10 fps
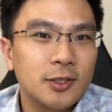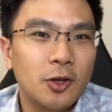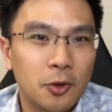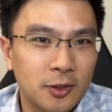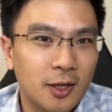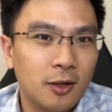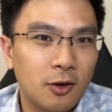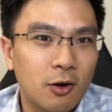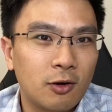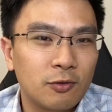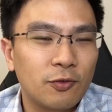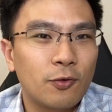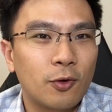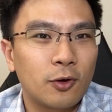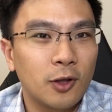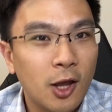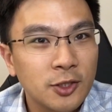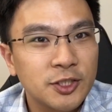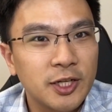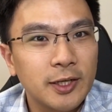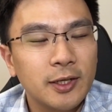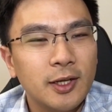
hotel card for lodging,